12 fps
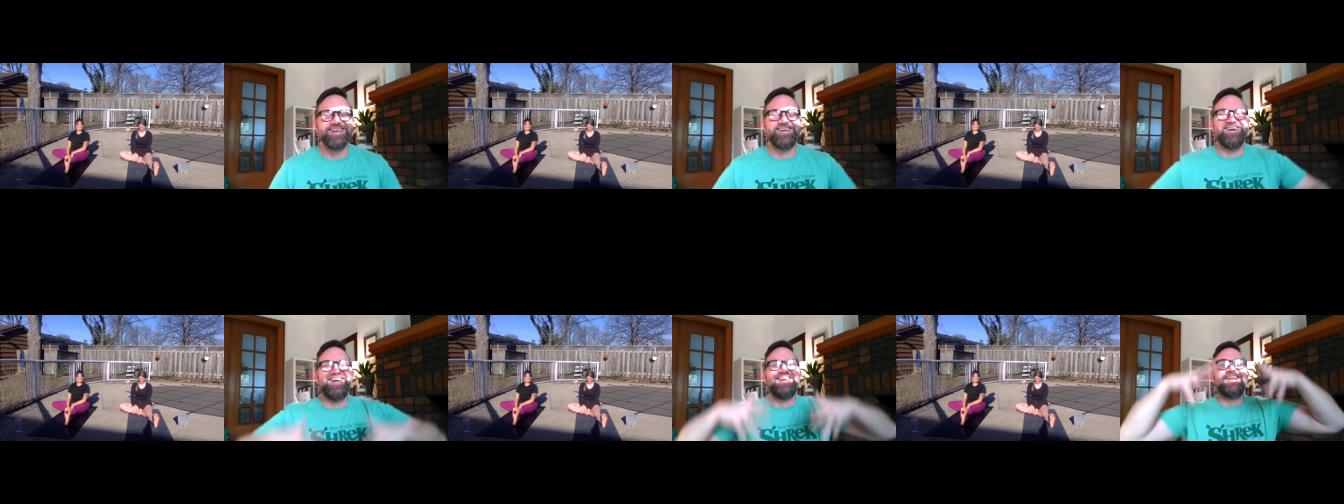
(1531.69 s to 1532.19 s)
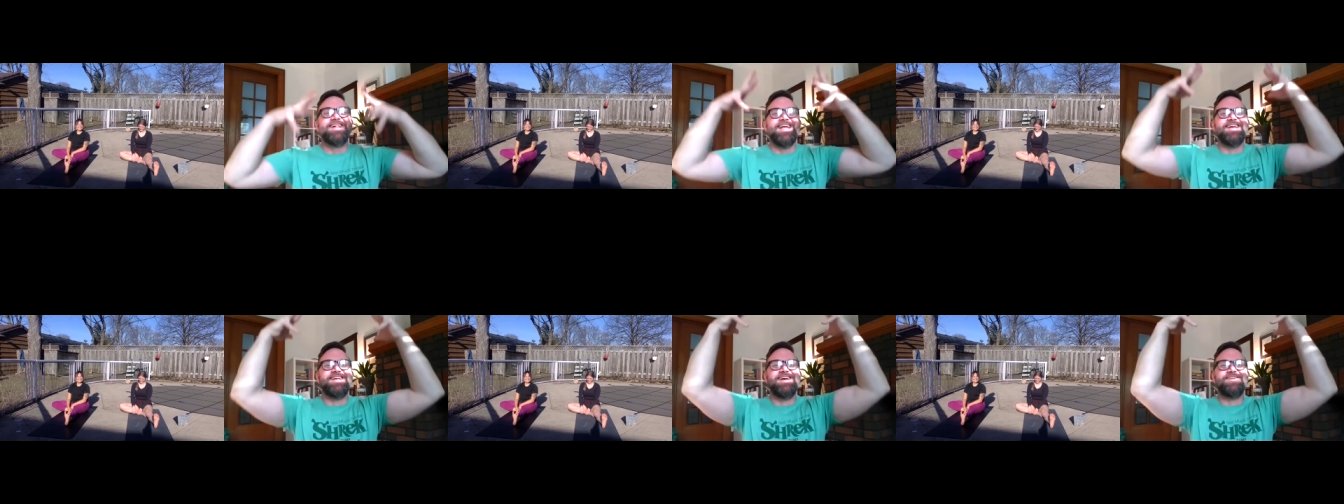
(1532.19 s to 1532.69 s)
Good.
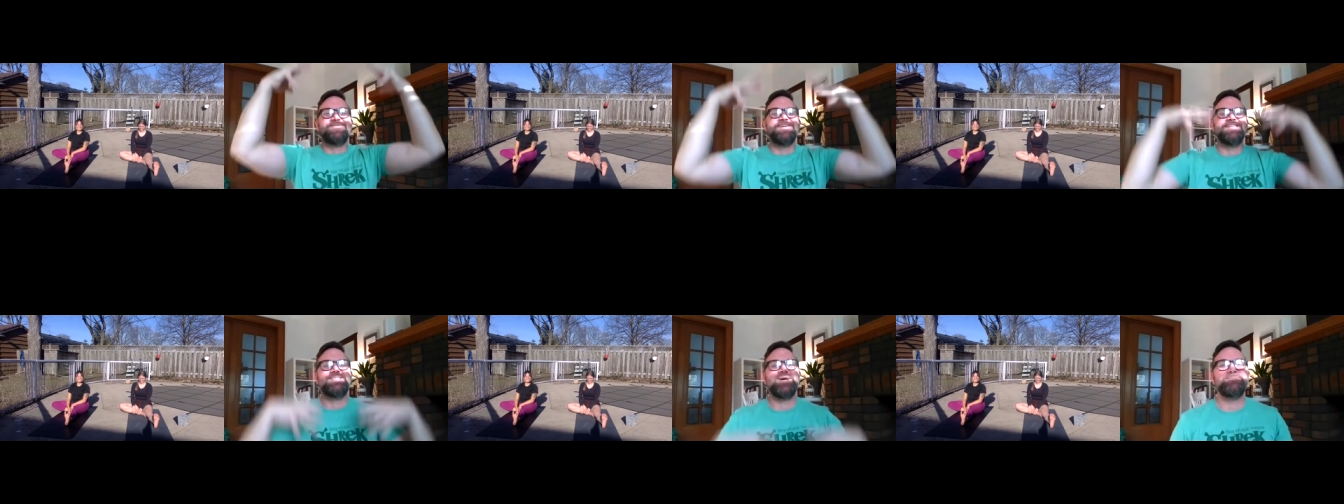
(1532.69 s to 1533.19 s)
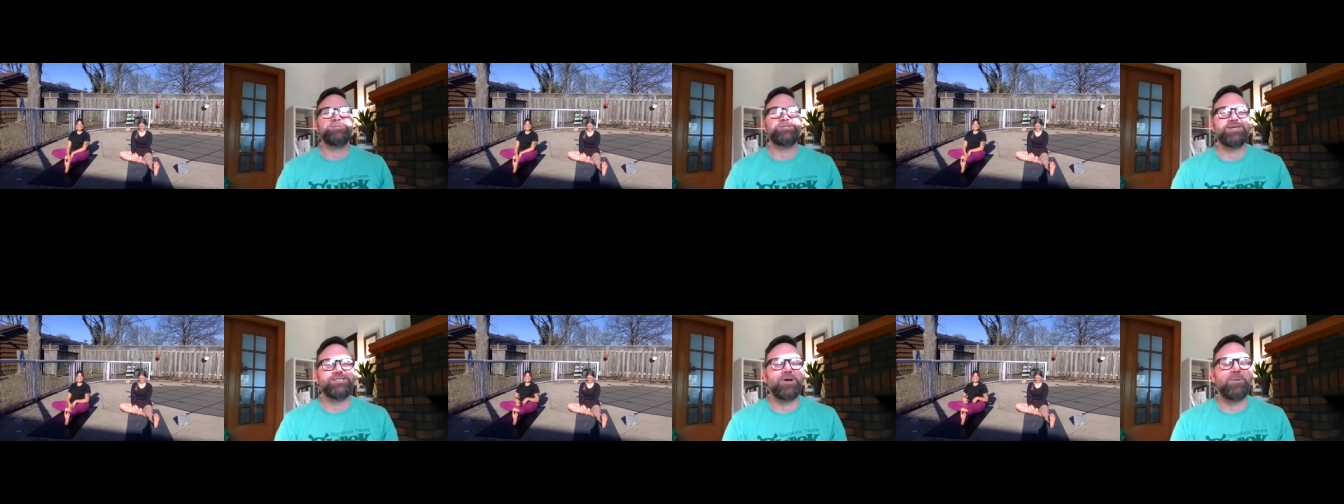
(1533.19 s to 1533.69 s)
Inhale, reach up,
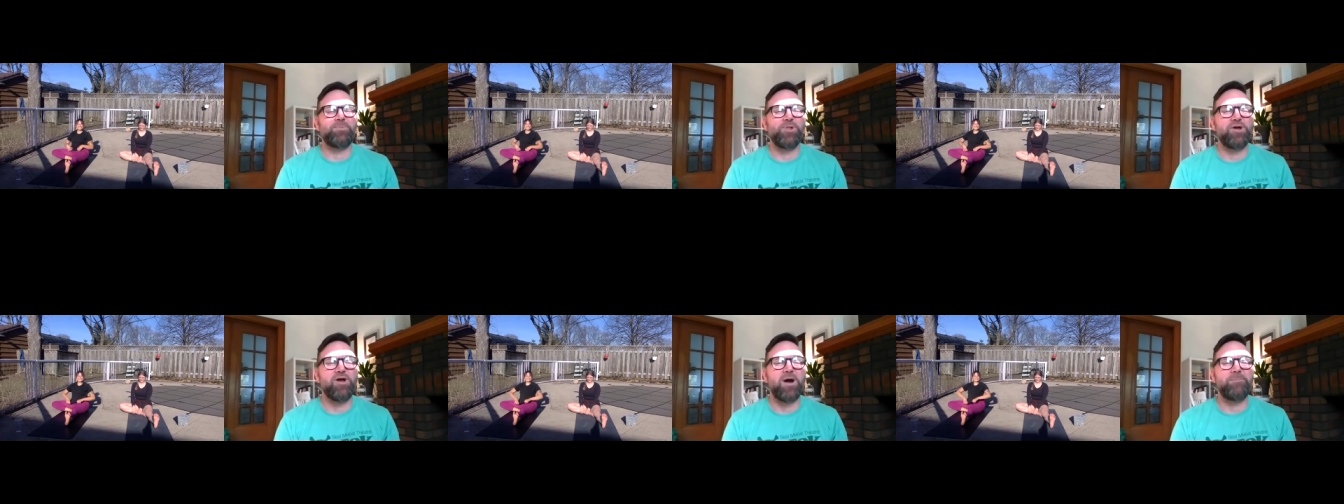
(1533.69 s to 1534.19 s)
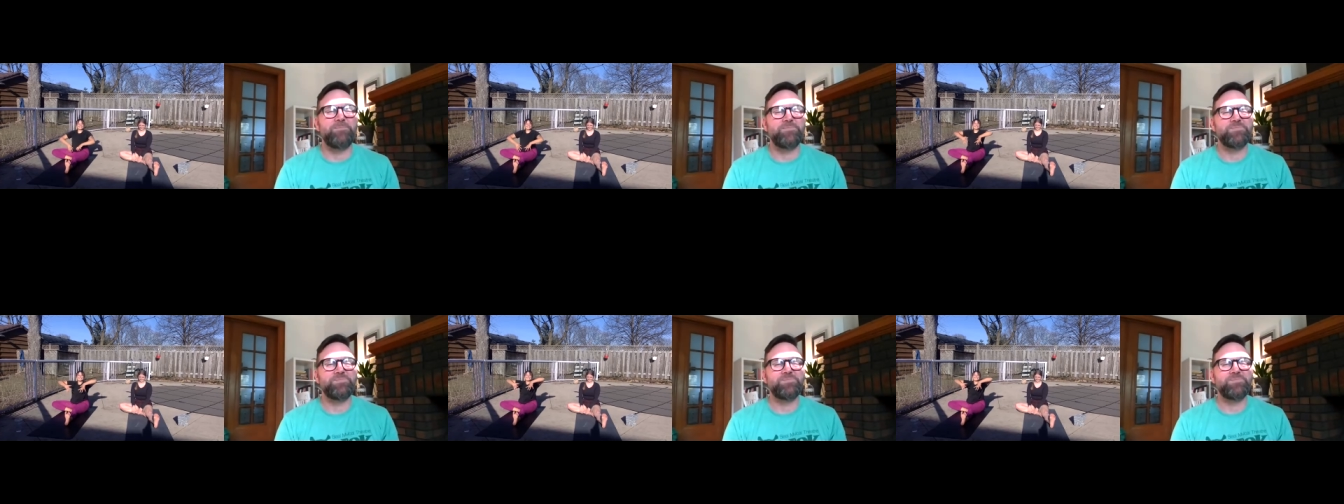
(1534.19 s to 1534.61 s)
stretch up, look up.